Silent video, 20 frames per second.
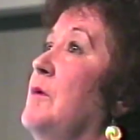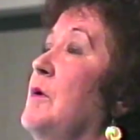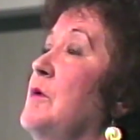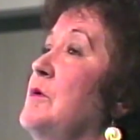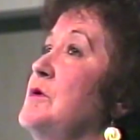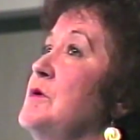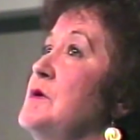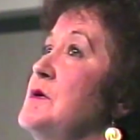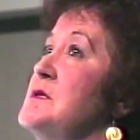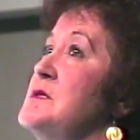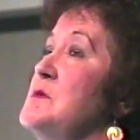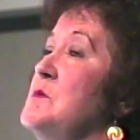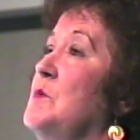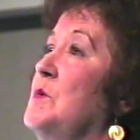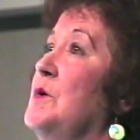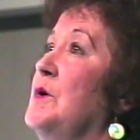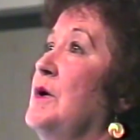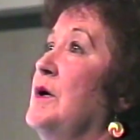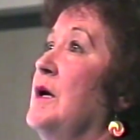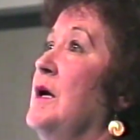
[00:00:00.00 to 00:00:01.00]
we were doing
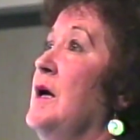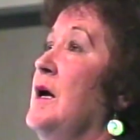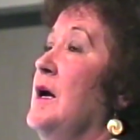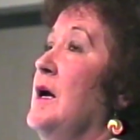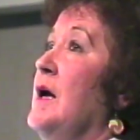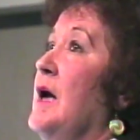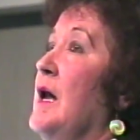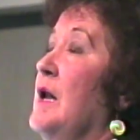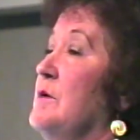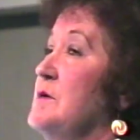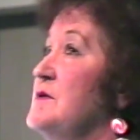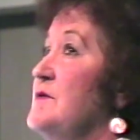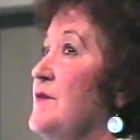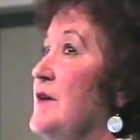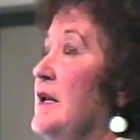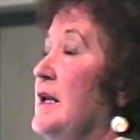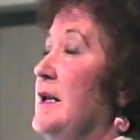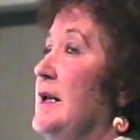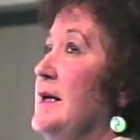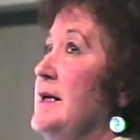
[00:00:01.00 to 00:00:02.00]
some work, And it was
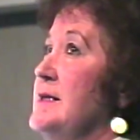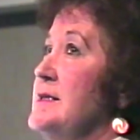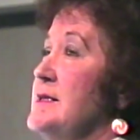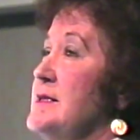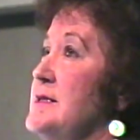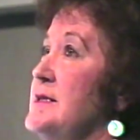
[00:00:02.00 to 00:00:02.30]
fairly late